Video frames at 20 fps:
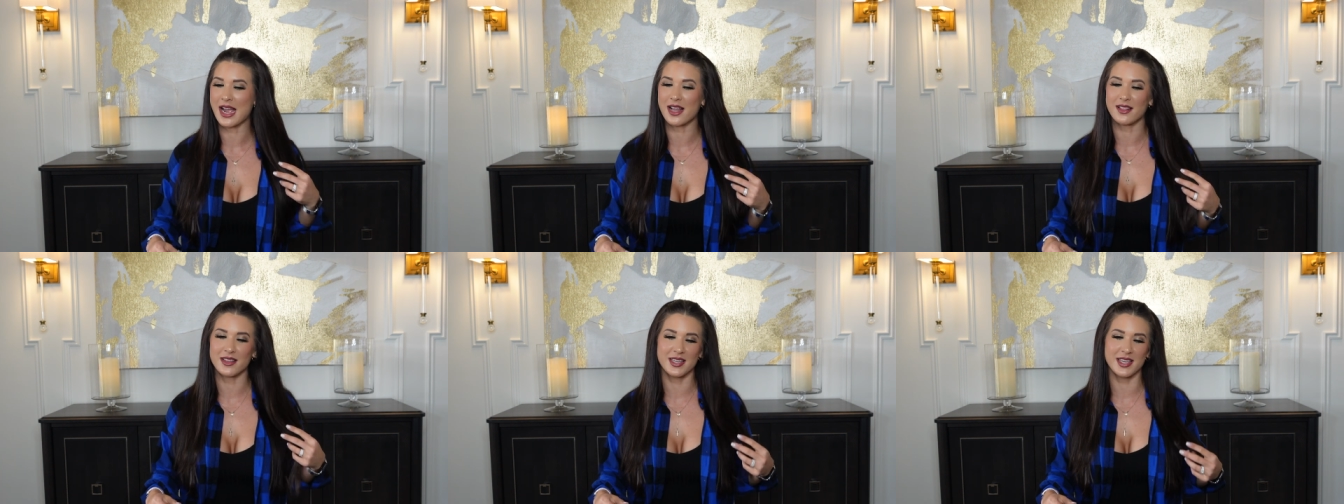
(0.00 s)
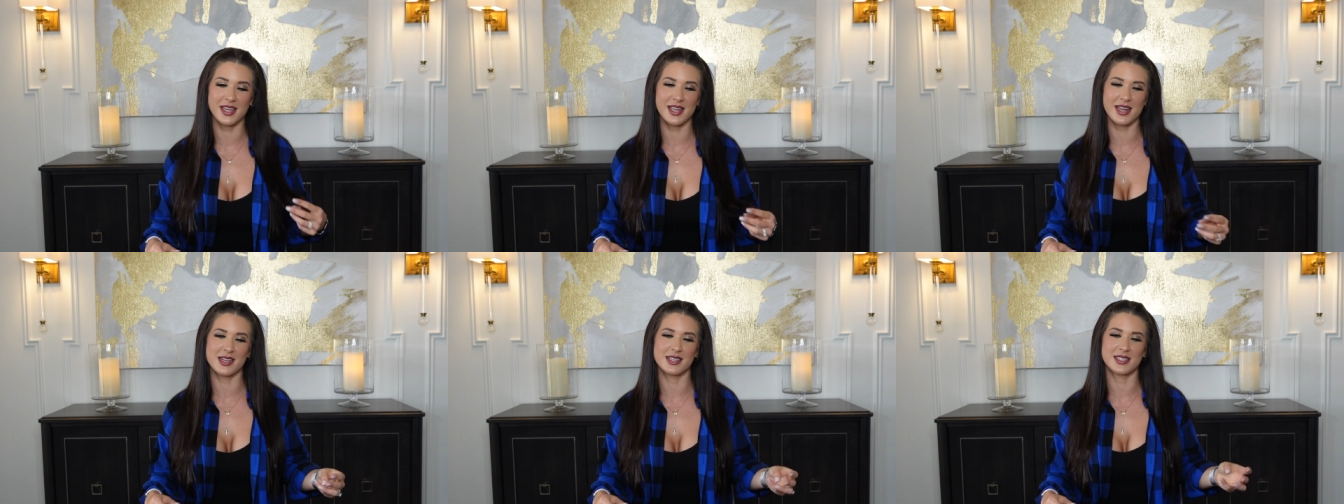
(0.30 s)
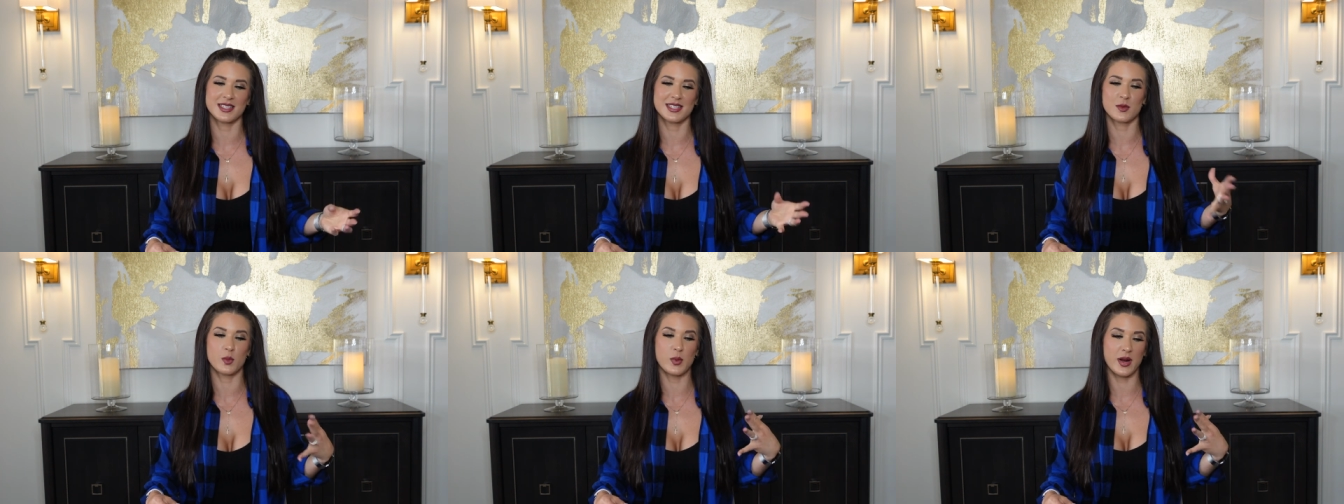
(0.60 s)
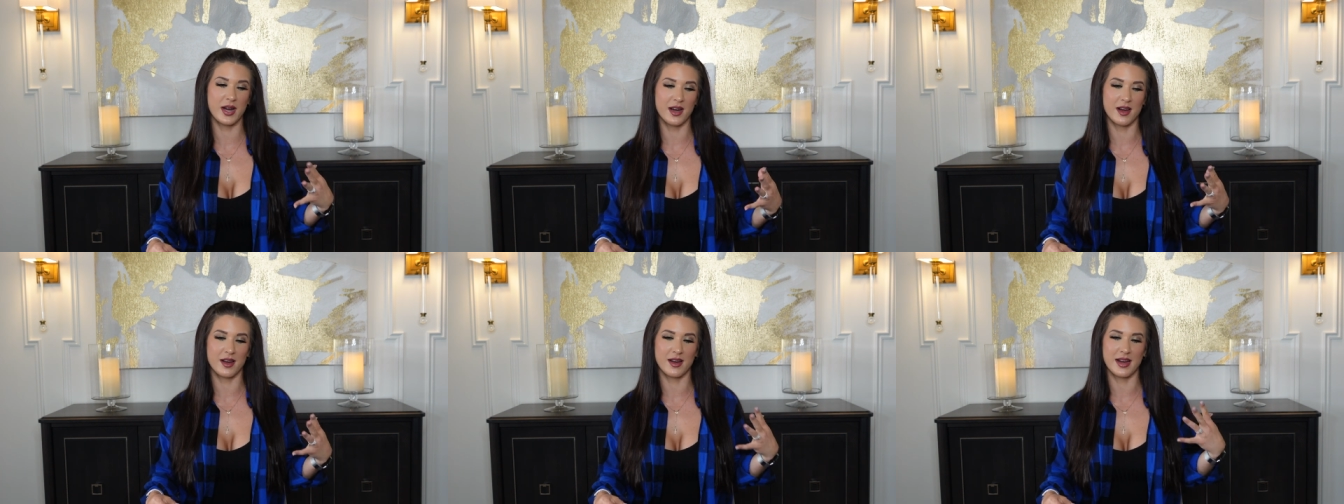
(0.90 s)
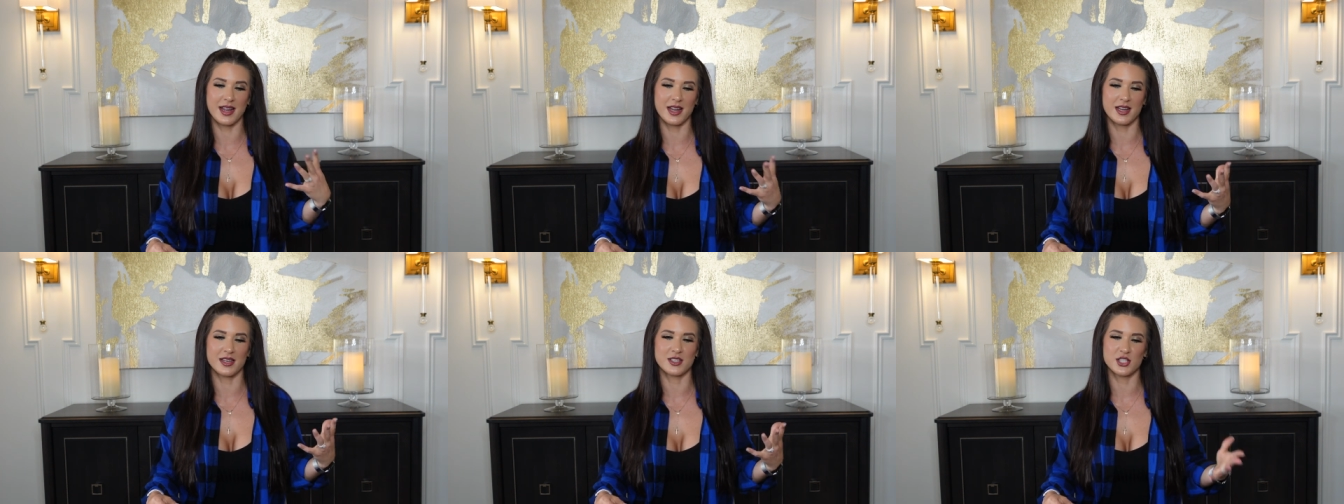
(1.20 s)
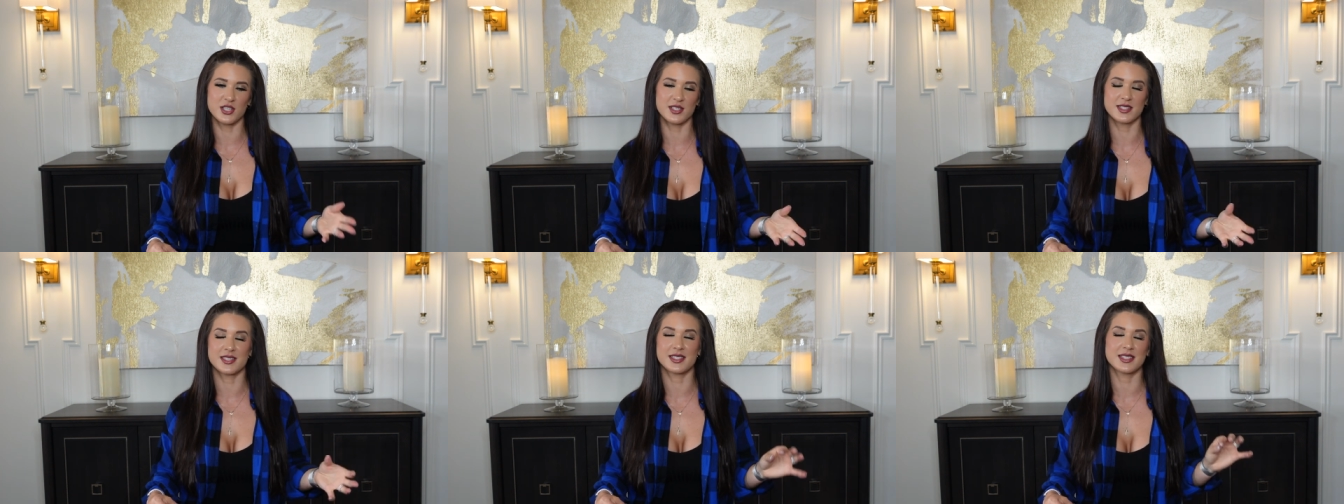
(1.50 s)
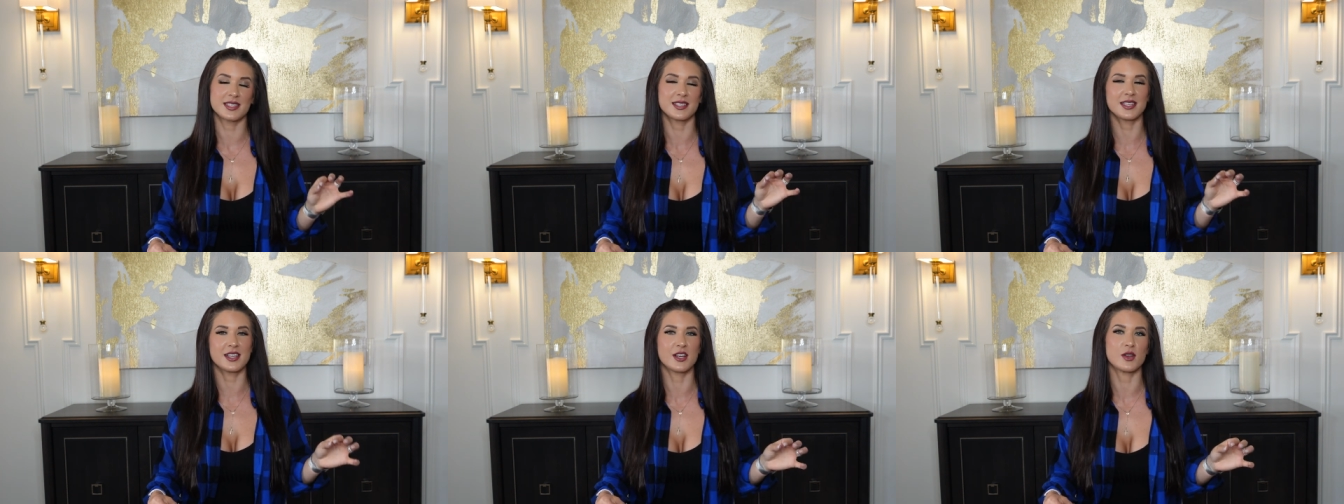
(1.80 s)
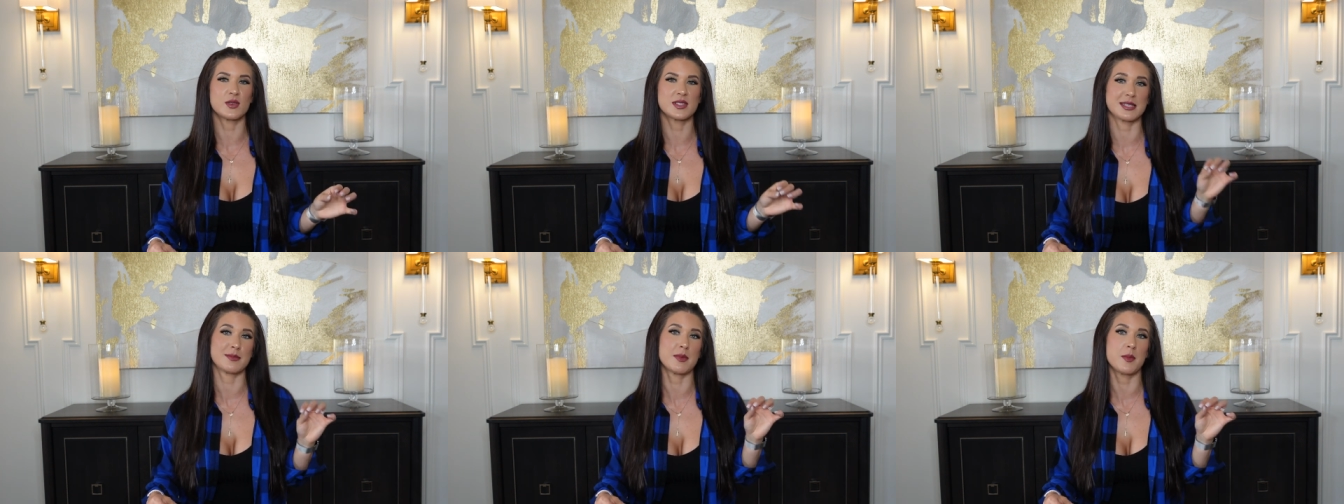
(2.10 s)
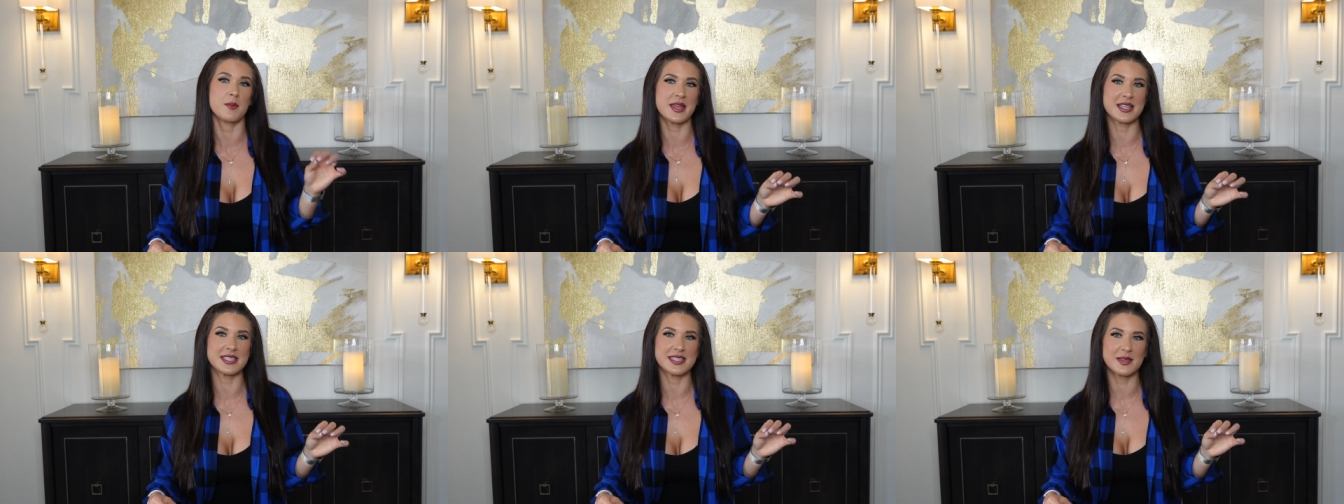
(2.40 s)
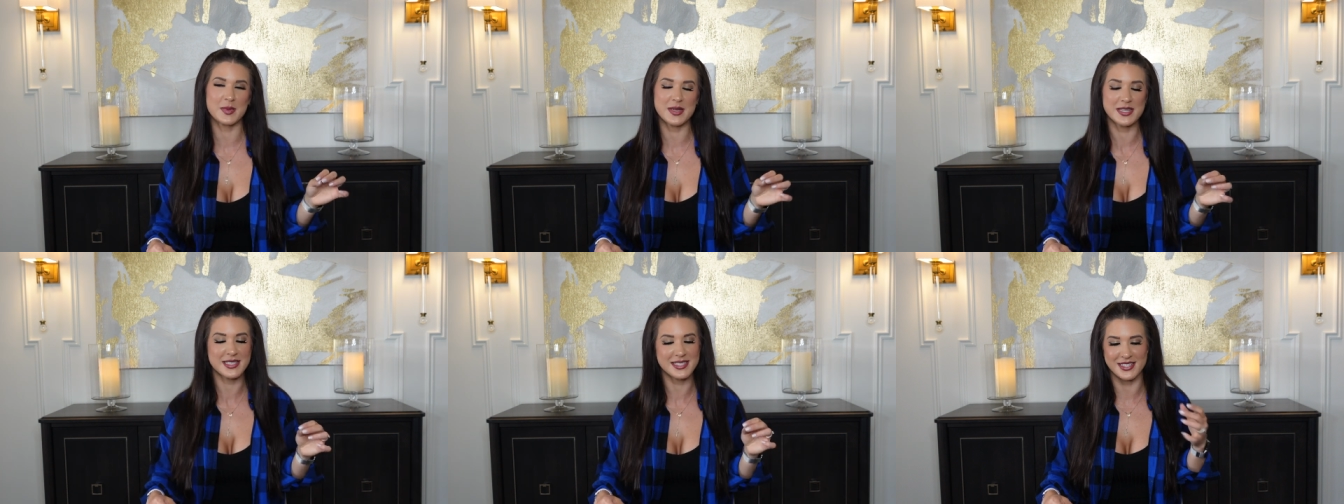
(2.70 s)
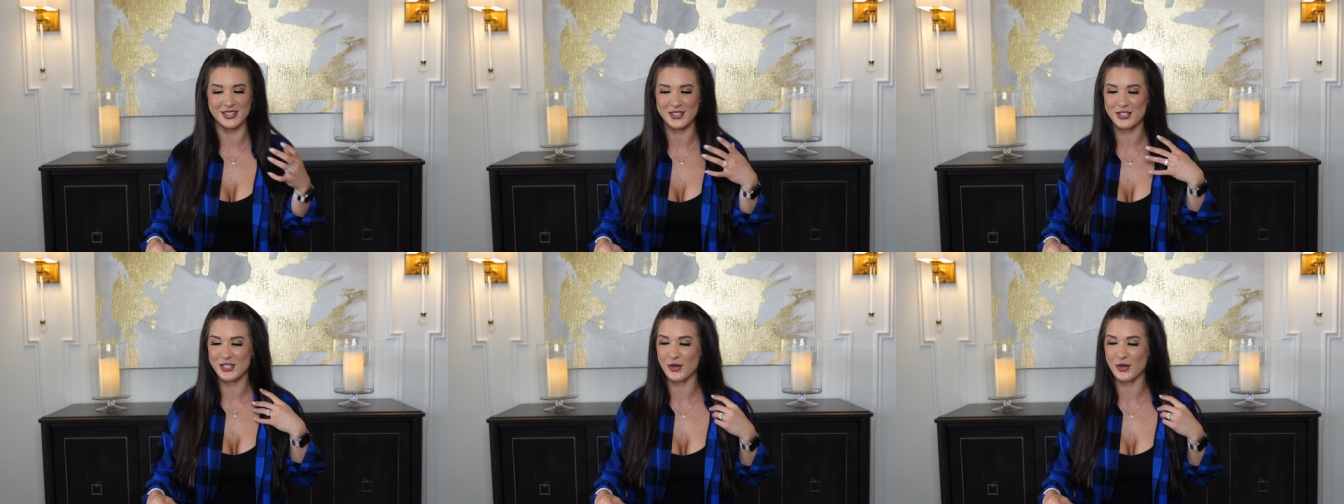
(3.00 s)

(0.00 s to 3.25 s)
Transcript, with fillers: elegant wear, and just, you know, some amazing pieces.